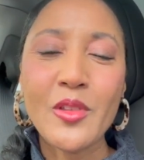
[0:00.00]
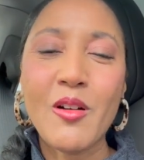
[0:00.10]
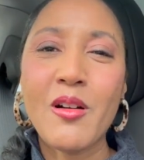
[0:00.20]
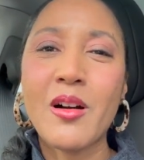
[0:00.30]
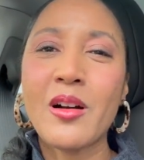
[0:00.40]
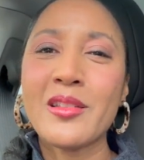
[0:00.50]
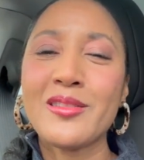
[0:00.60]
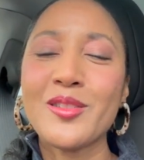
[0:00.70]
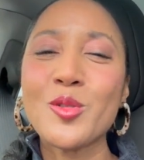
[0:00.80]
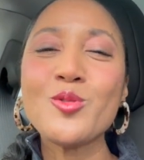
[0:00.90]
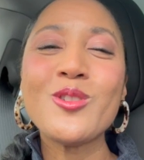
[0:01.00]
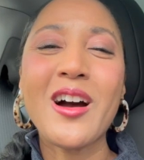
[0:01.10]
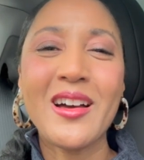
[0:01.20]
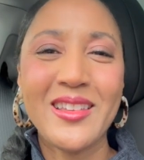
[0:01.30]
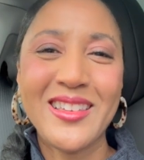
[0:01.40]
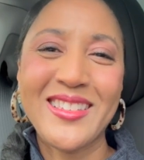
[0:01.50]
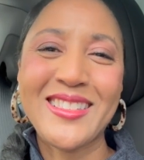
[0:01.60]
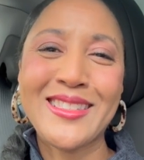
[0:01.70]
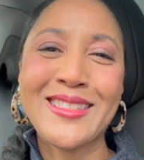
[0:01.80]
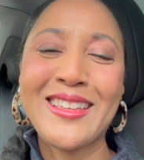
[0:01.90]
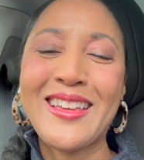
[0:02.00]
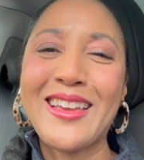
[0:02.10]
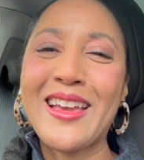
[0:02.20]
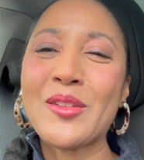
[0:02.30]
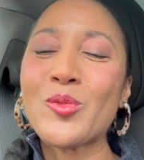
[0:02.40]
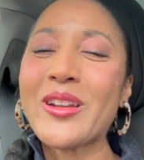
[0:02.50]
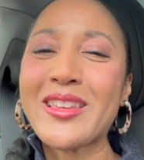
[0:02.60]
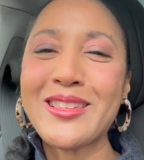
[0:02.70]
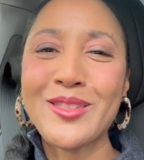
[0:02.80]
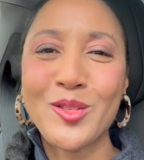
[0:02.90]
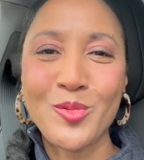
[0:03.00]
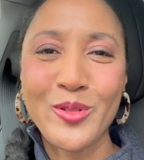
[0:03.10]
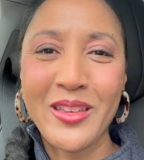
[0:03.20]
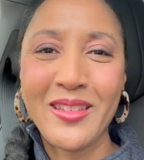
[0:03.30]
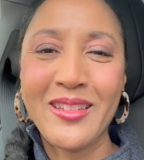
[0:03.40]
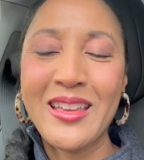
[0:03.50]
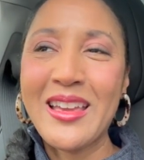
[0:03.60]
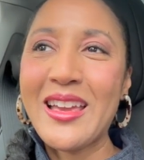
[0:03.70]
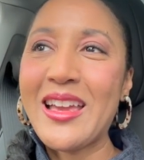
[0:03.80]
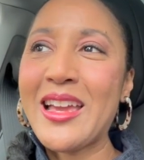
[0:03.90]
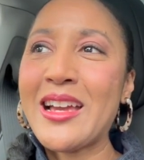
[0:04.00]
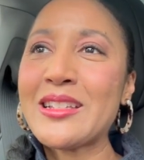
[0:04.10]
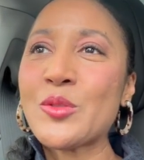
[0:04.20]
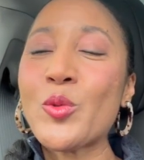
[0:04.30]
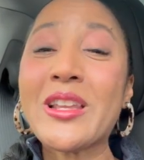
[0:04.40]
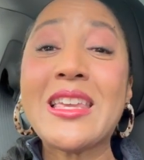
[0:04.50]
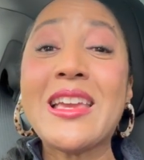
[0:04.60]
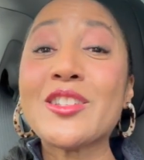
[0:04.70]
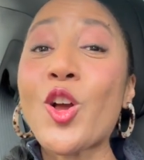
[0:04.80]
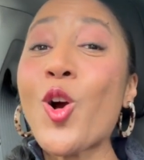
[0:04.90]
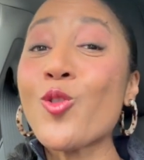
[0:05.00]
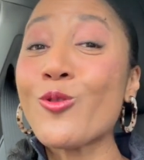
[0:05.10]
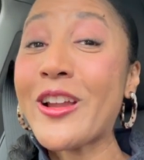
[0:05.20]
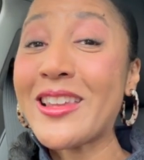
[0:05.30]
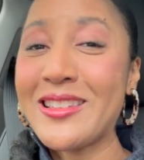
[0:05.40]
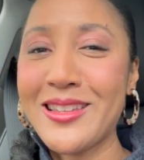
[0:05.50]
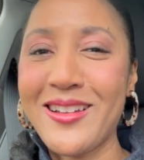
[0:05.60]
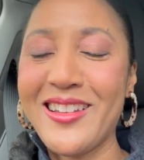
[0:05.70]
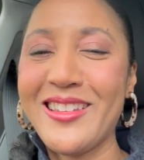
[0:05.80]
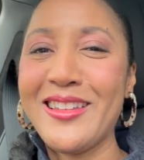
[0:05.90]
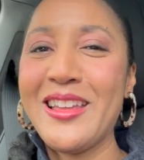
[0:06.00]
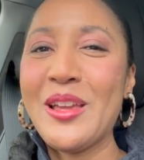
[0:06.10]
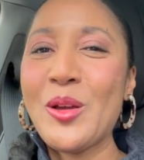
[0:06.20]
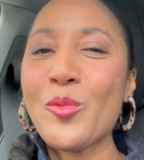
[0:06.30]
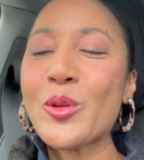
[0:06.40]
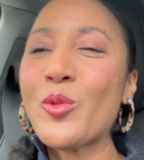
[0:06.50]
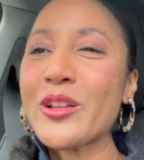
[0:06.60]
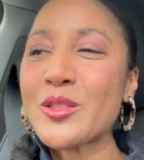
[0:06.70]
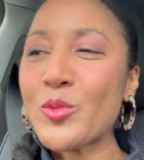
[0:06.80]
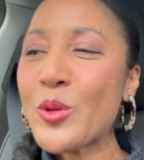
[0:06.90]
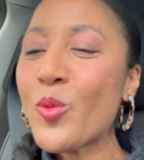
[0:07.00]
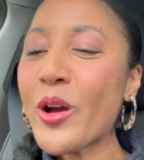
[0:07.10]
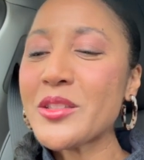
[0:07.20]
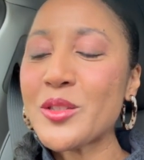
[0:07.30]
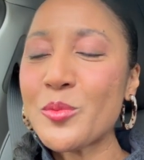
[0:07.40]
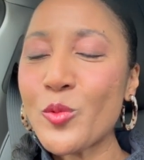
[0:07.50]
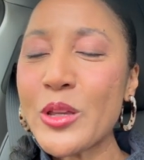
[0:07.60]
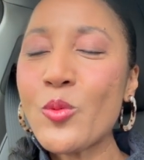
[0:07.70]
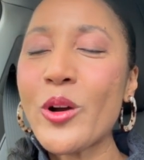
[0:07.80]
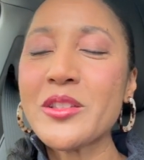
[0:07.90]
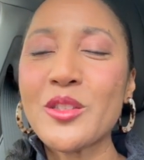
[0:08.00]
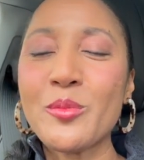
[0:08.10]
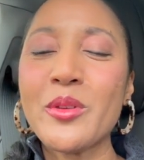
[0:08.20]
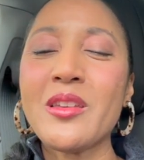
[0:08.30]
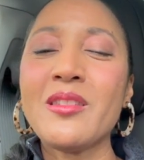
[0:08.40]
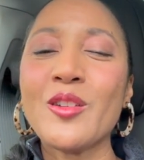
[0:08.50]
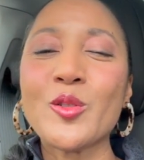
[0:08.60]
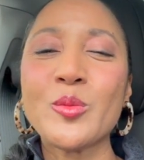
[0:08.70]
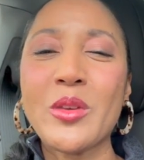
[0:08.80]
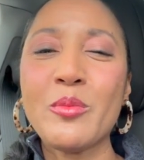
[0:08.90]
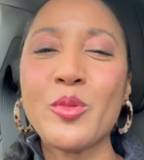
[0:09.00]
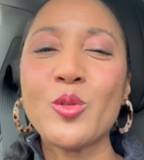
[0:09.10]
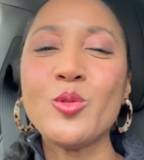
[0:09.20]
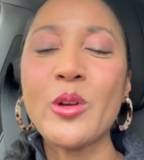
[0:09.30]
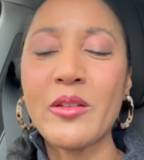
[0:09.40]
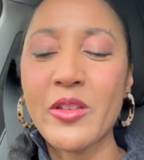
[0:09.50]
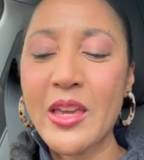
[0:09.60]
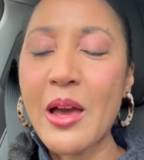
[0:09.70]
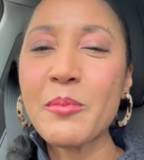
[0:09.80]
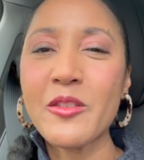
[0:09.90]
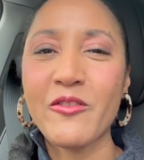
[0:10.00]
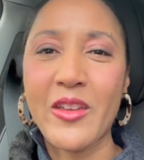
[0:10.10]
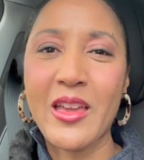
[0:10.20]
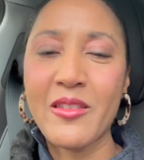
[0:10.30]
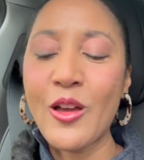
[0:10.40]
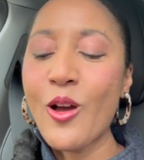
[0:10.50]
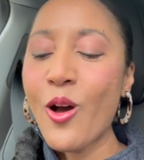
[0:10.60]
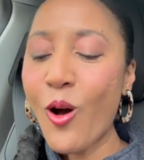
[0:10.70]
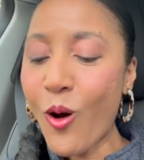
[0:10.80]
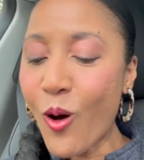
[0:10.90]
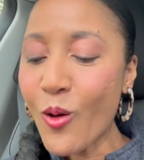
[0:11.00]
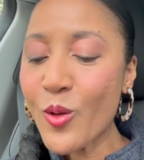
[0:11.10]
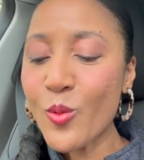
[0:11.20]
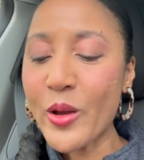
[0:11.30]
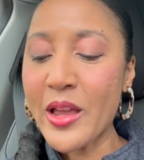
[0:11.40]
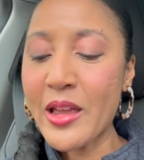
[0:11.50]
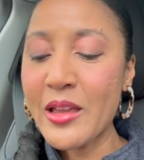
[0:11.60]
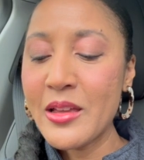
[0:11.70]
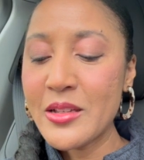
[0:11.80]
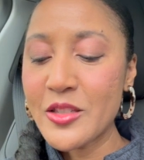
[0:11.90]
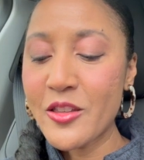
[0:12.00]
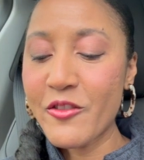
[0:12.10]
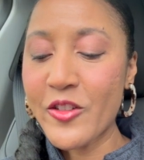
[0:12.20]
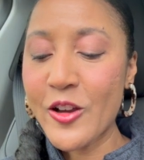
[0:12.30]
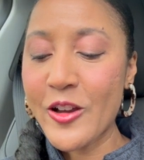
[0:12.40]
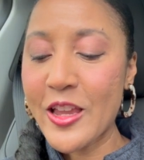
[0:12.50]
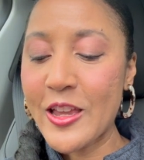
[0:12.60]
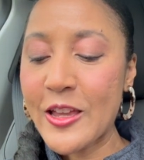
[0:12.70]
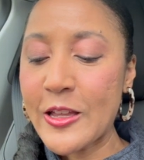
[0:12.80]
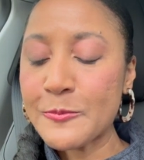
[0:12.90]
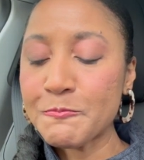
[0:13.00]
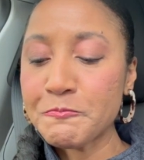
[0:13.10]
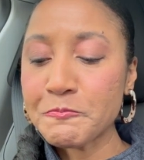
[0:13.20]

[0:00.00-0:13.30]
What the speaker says: on who God is and what he's doing and what he has already done. We want to be those people who have kept the faith all the way to the very end.